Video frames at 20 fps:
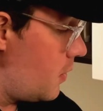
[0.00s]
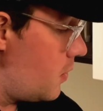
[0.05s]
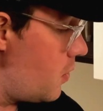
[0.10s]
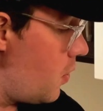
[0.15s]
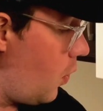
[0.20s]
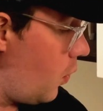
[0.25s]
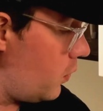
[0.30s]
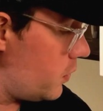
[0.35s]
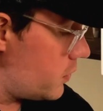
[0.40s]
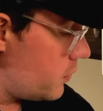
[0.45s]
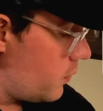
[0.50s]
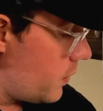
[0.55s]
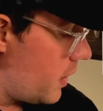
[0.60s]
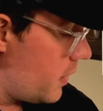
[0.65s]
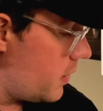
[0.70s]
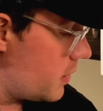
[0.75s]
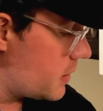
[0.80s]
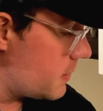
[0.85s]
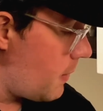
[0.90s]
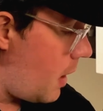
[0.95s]
Note
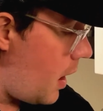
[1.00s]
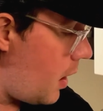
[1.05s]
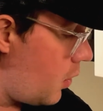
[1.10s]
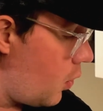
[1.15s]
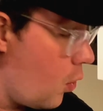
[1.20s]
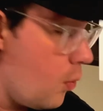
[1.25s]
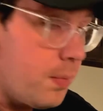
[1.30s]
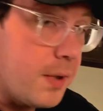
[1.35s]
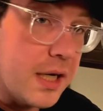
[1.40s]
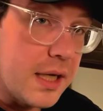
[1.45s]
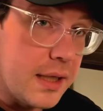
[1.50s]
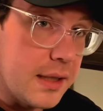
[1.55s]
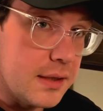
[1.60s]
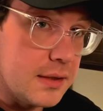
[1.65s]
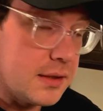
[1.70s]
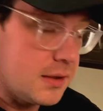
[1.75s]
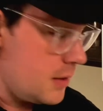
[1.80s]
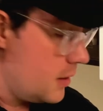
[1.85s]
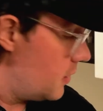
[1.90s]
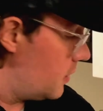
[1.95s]
where the small opening
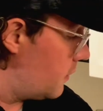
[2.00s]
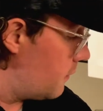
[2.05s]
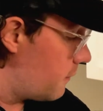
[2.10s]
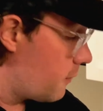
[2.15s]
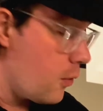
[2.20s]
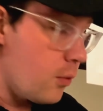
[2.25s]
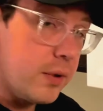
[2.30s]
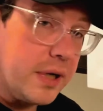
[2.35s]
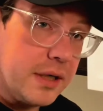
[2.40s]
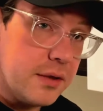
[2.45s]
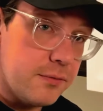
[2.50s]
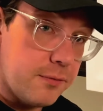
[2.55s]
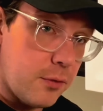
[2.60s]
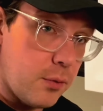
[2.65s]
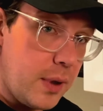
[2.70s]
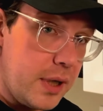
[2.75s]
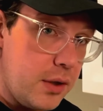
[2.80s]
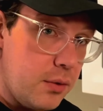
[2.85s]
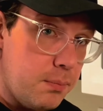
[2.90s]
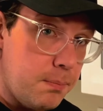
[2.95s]
is for
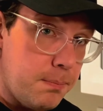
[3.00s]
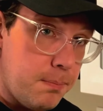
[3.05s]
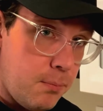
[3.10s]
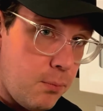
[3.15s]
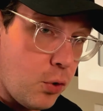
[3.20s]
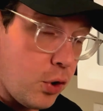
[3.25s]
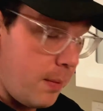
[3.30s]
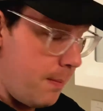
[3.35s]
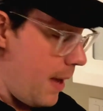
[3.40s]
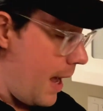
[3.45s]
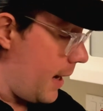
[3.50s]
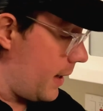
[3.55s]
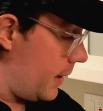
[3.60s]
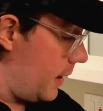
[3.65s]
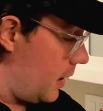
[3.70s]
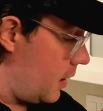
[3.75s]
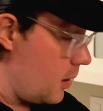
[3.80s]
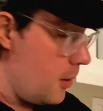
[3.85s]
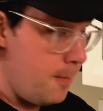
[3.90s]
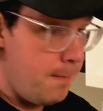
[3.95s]
when you put it back
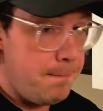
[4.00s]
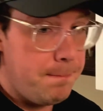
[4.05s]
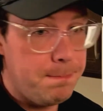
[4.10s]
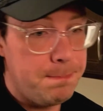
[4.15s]
in.